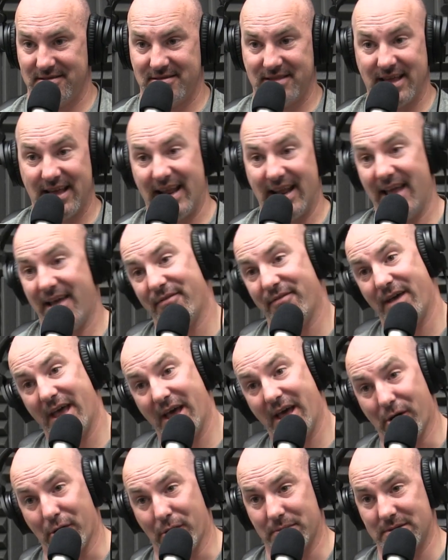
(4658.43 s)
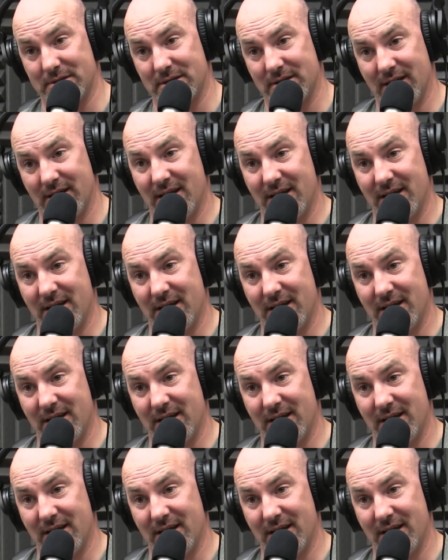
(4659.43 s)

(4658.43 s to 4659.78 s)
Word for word: than have helped.